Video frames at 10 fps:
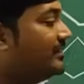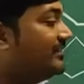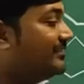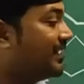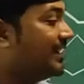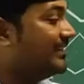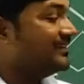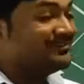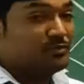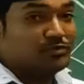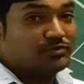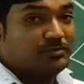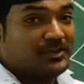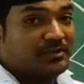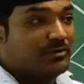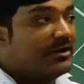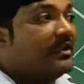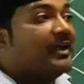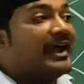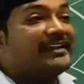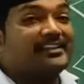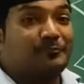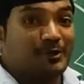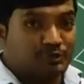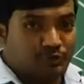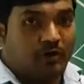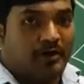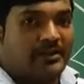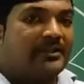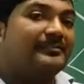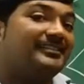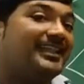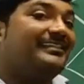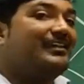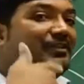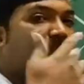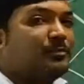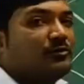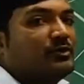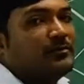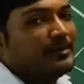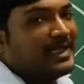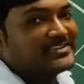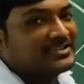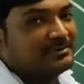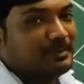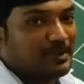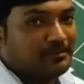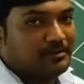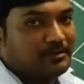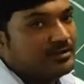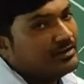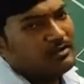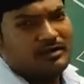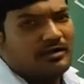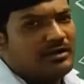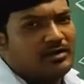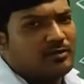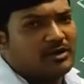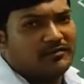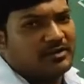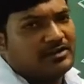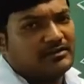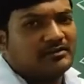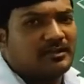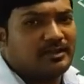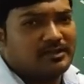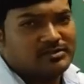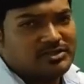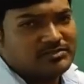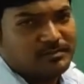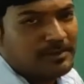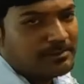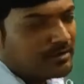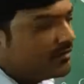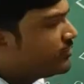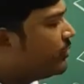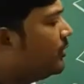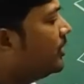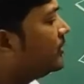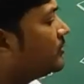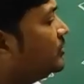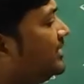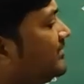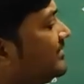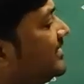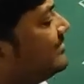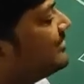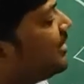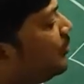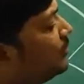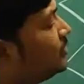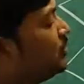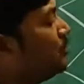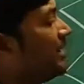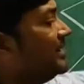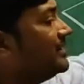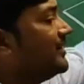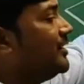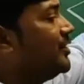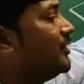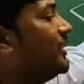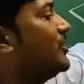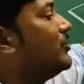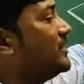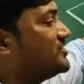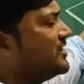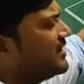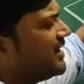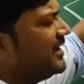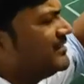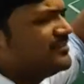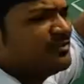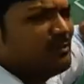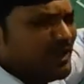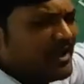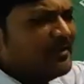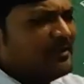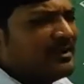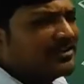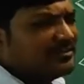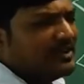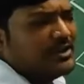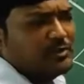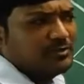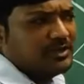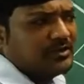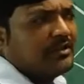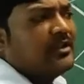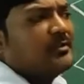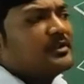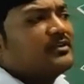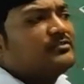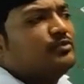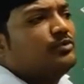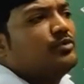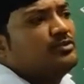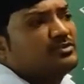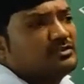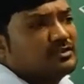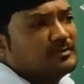and this again, this two should be equal, and they will join, and then they will put one plastic paper or whatever it is, just paper also. So this is how you make, like you construct a kite. So why I'm explaining you that, because who knows,